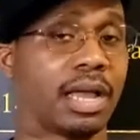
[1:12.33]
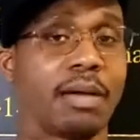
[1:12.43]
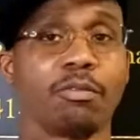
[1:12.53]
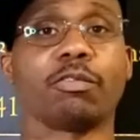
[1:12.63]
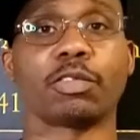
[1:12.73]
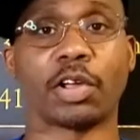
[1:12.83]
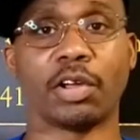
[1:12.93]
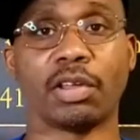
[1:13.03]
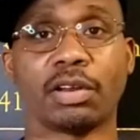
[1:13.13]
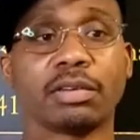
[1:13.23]
I'm
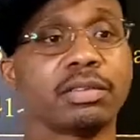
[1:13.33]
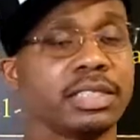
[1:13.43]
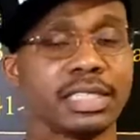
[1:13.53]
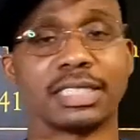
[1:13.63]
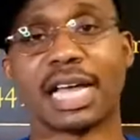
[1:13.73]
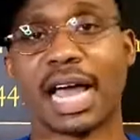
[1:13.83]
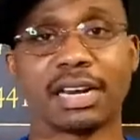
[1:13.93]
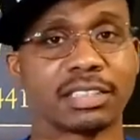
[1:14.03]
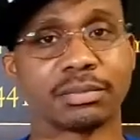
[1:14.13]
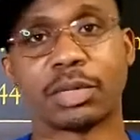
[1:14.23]
currently
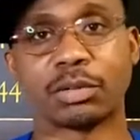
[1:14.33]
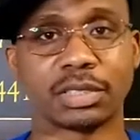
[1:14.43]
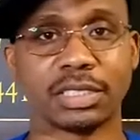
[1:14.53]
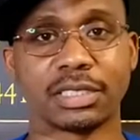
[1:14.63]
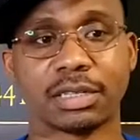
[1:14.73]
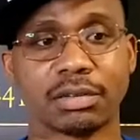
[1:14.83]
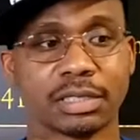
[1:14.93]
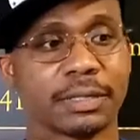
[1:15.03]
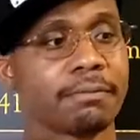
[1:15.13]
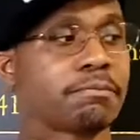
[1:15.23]
designing some more t shirts.